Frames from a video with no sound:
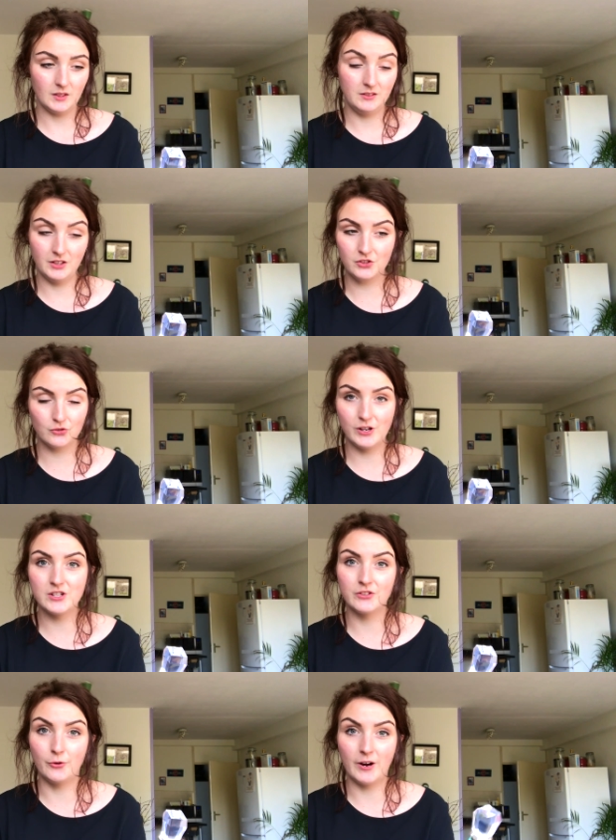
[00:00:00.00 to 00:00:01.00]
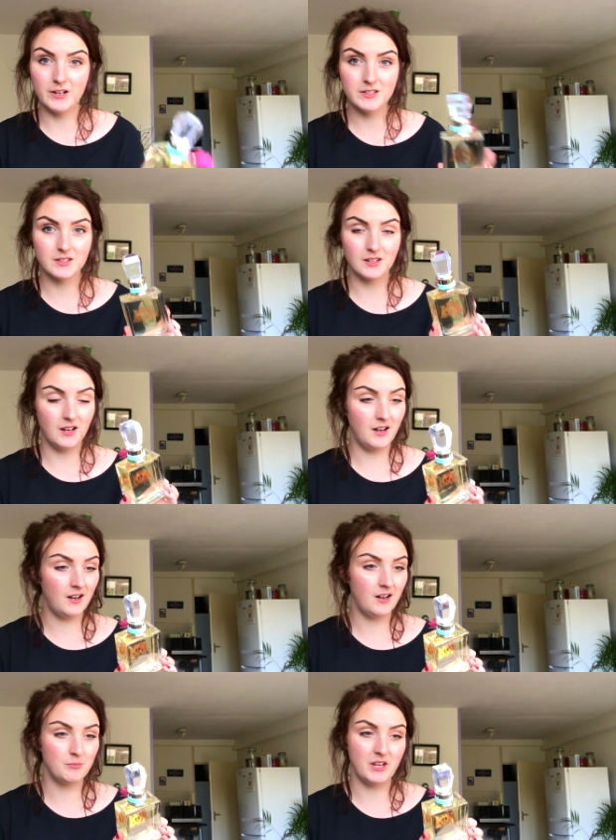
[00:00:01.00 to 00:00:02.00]
That's crazy, right?
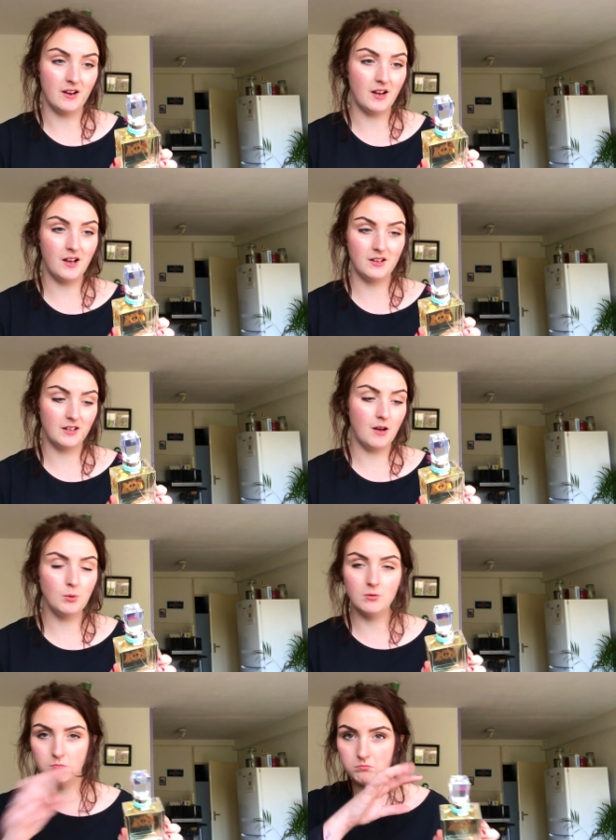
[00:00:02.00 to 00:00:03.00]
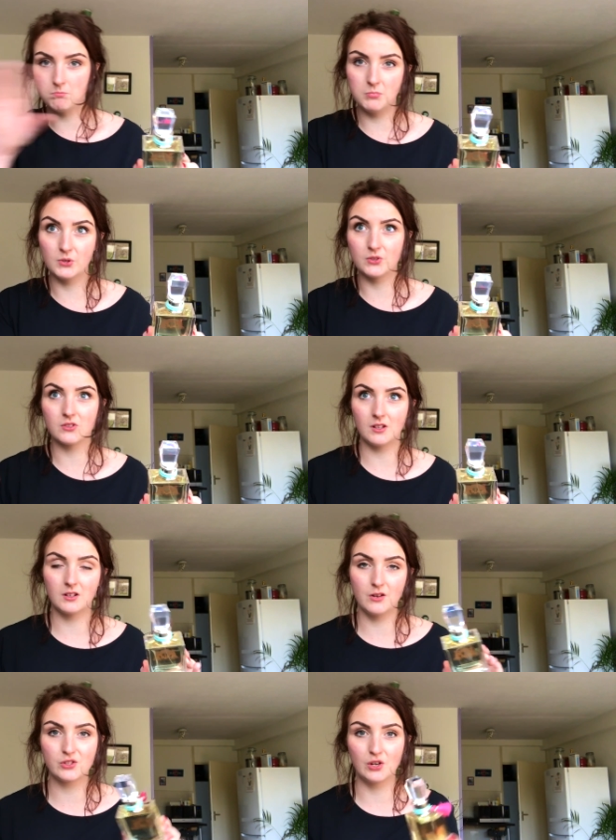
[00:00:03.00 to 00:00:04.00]
Yeah, I will put a
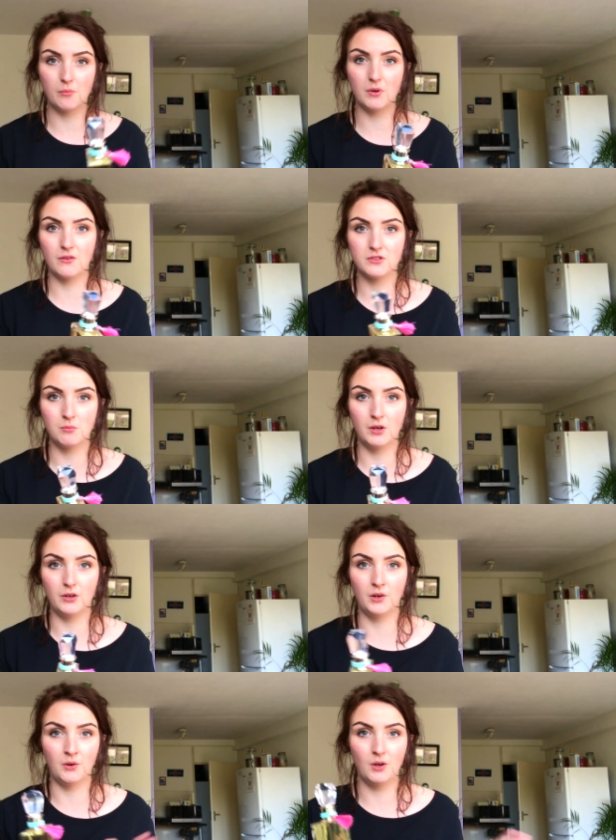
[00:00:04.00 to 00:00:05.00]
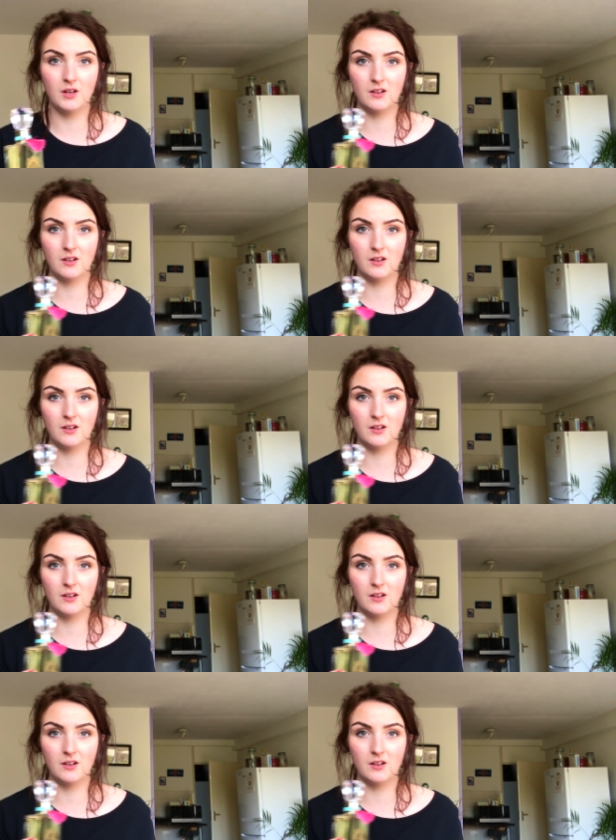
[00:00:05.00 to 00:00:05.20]
close-up of the bottle